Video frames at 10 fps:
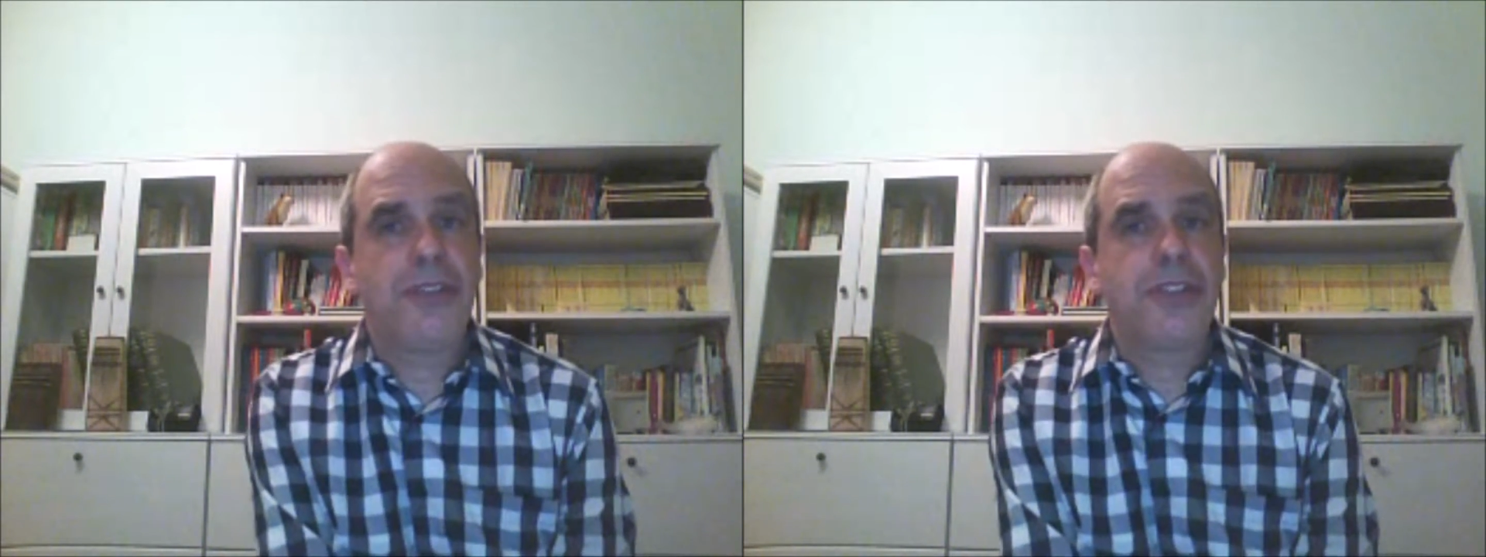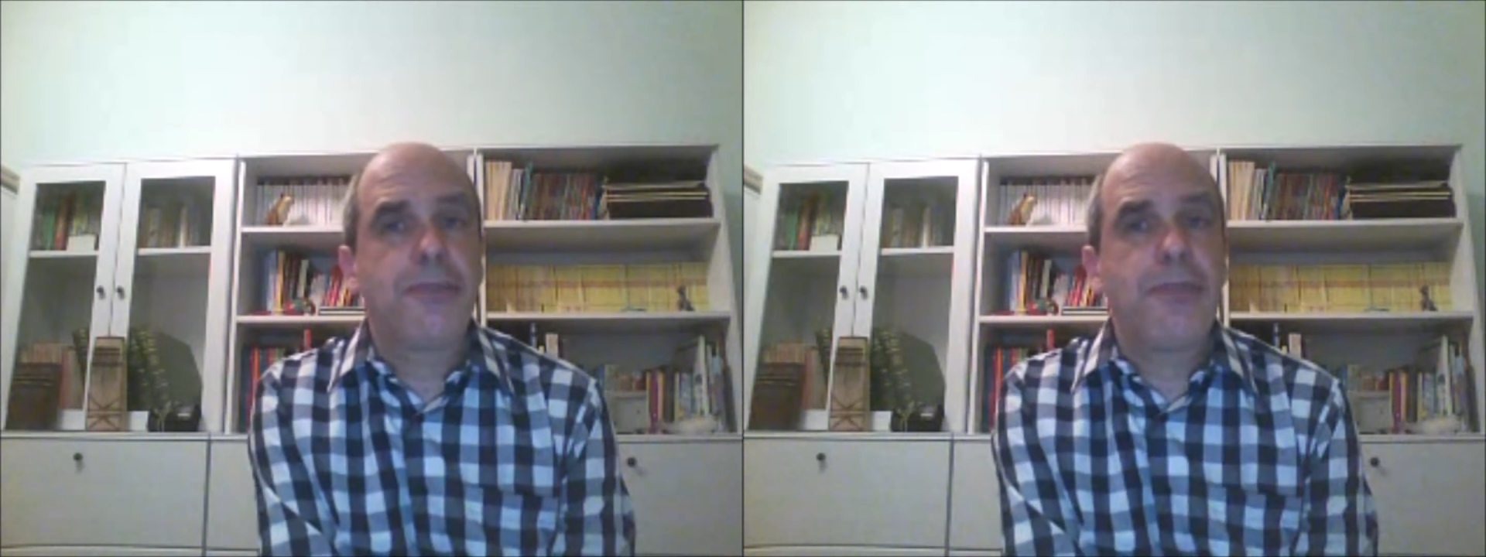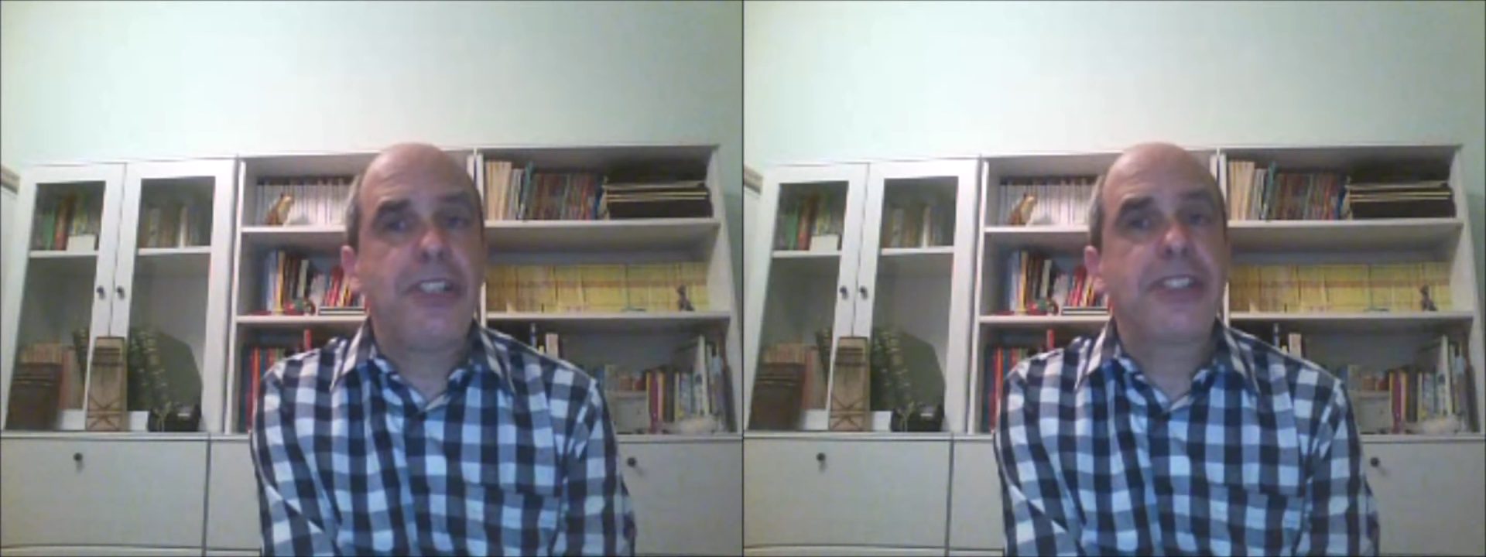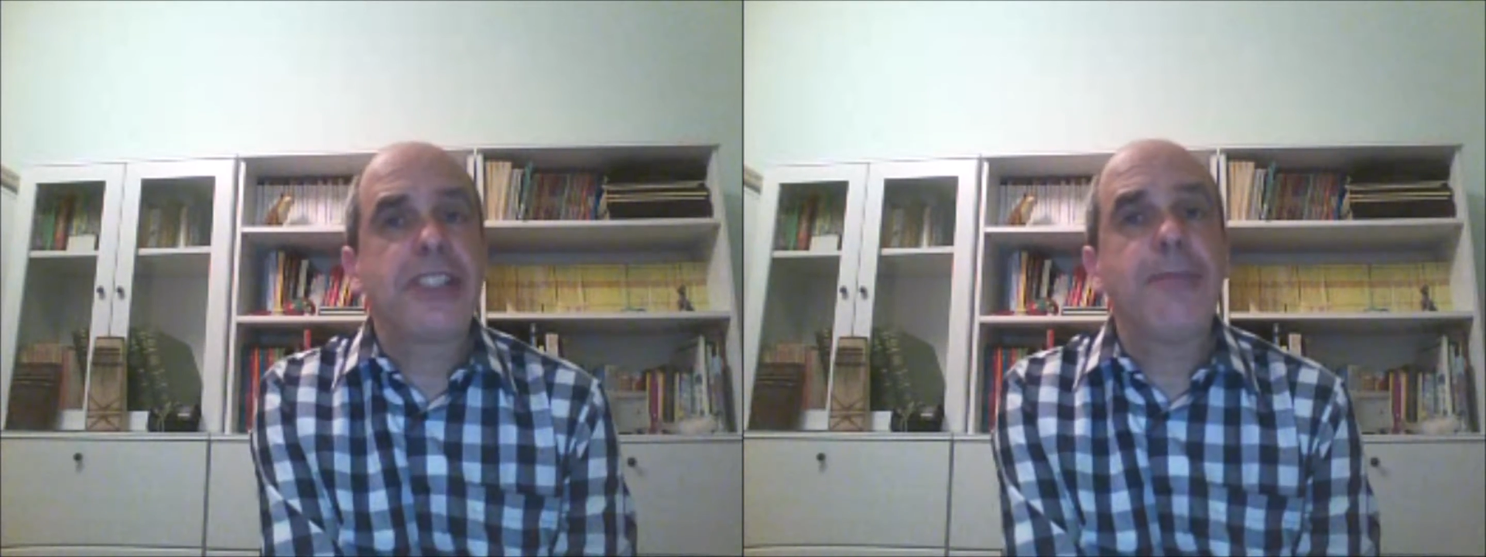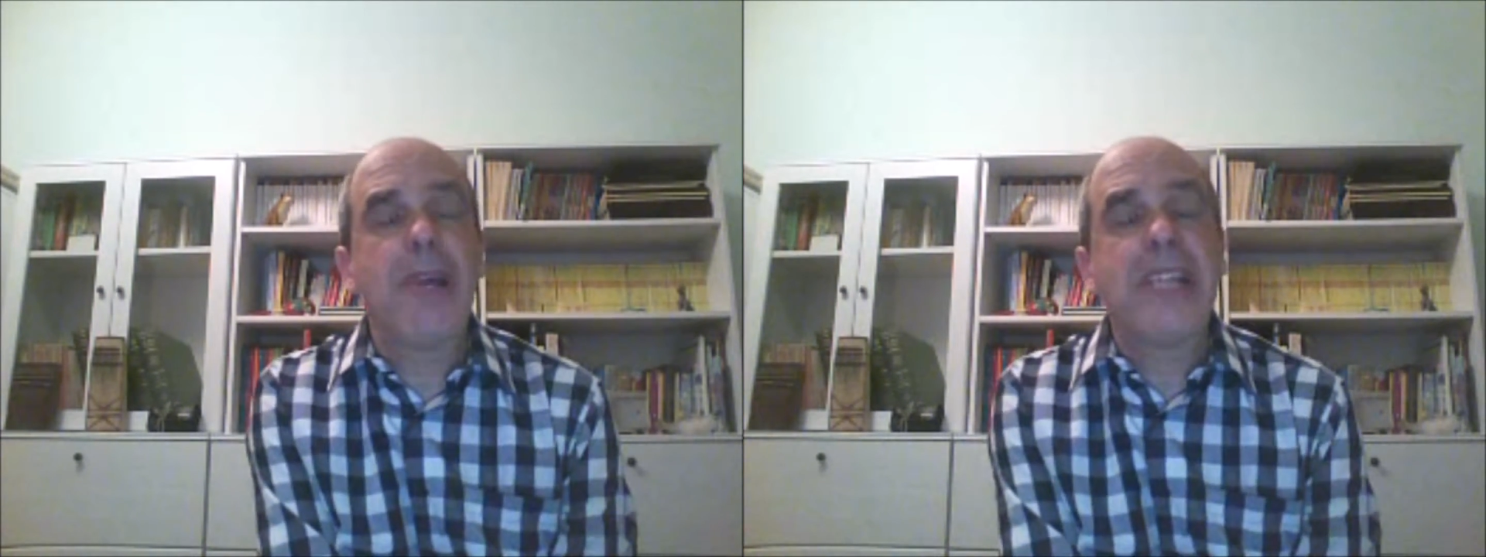two species
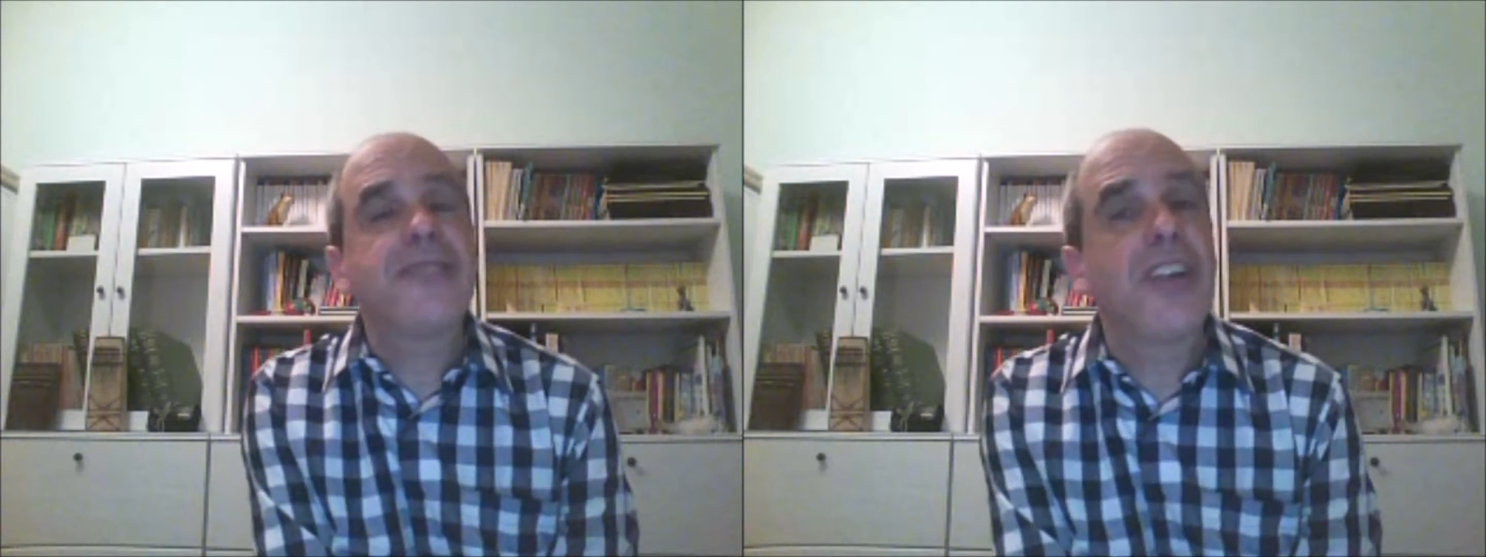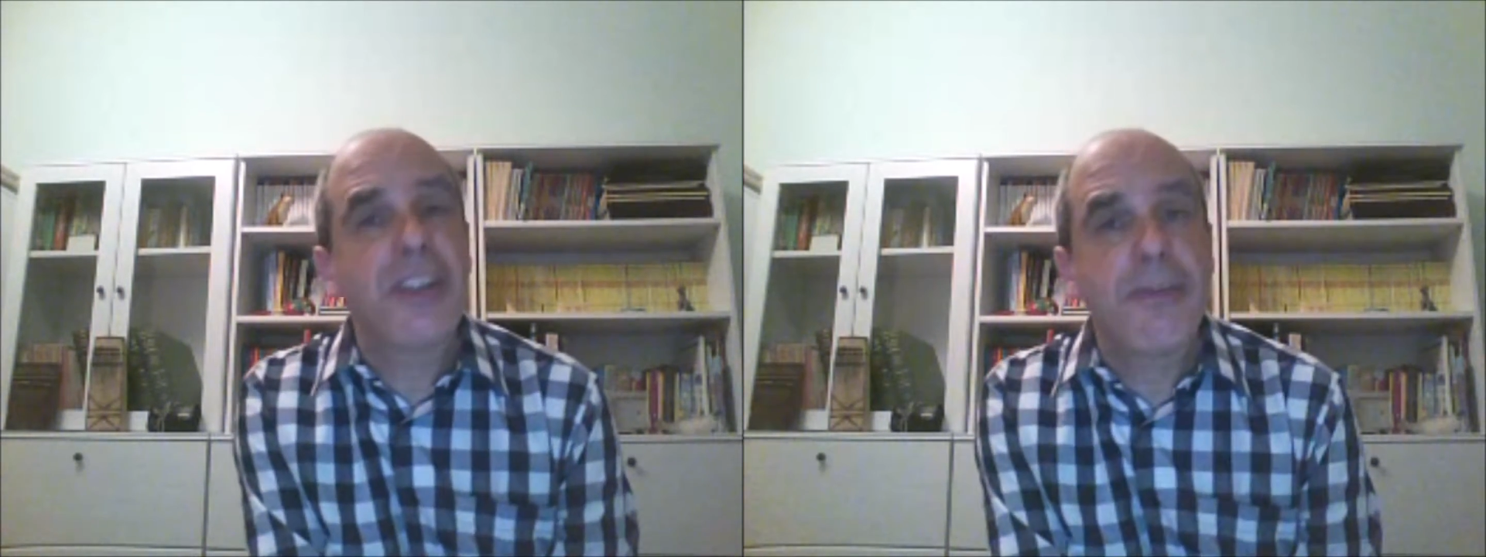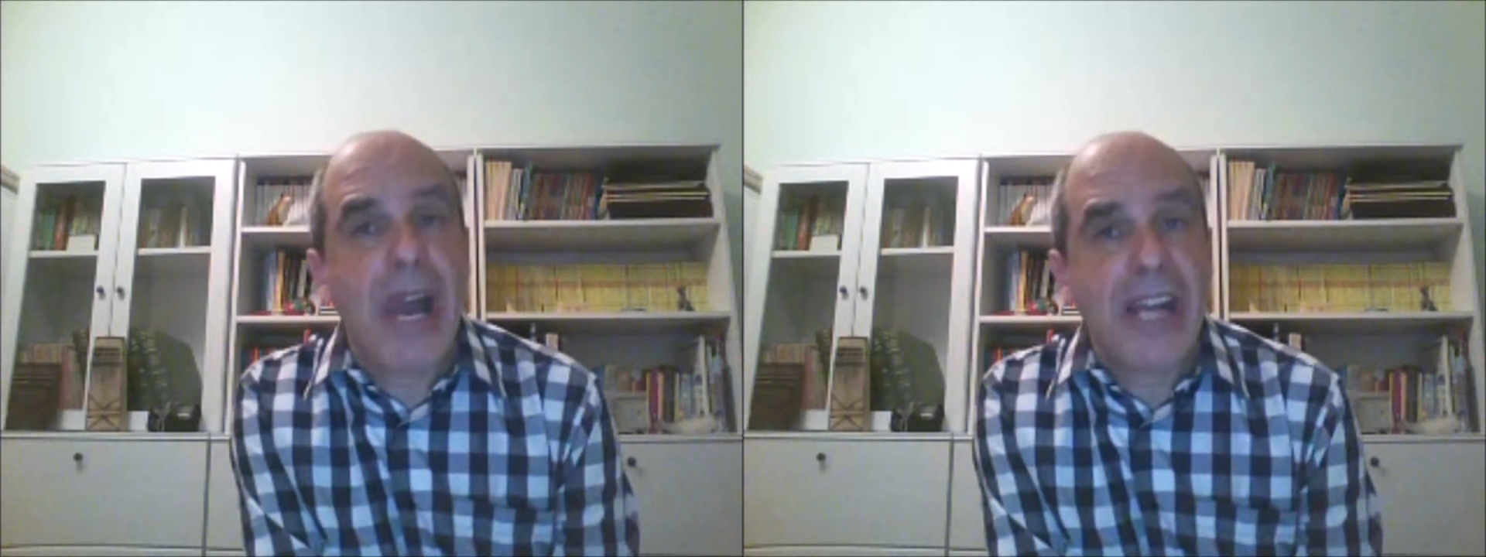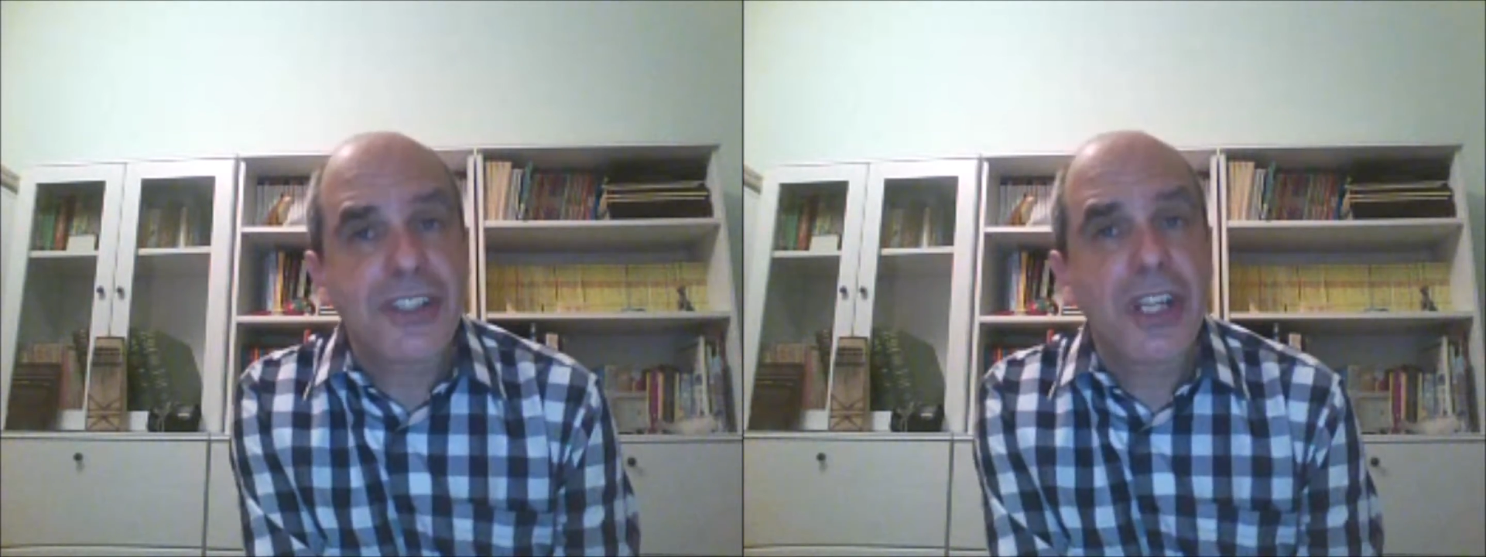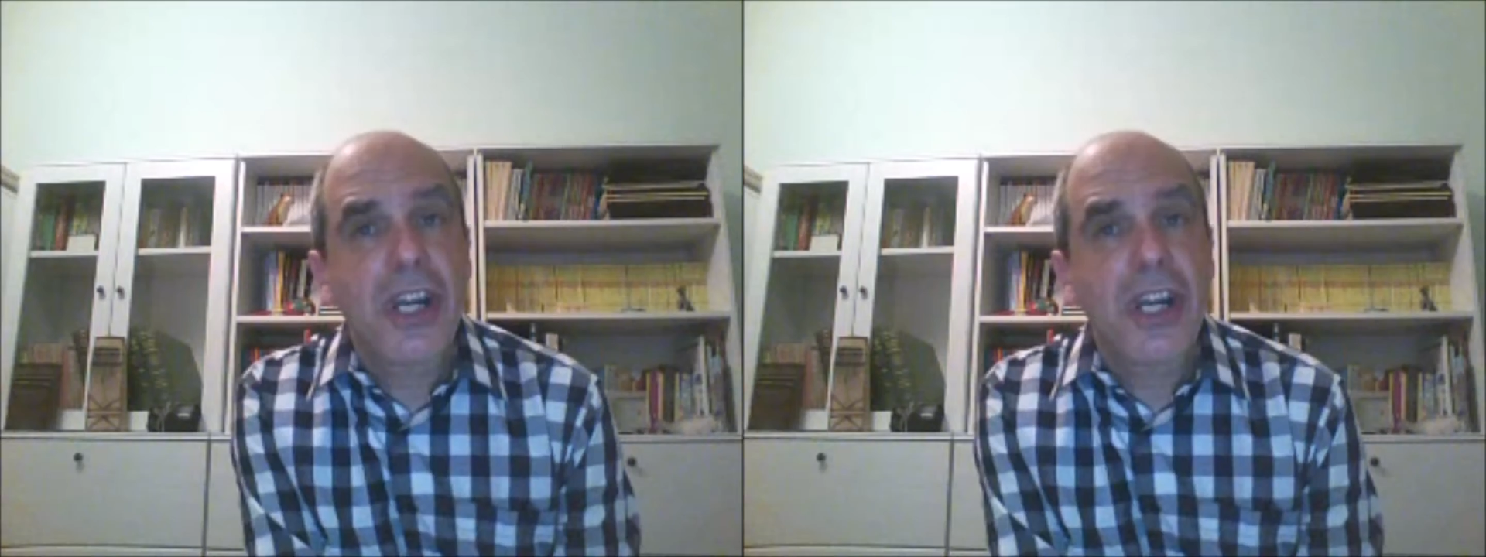depends very much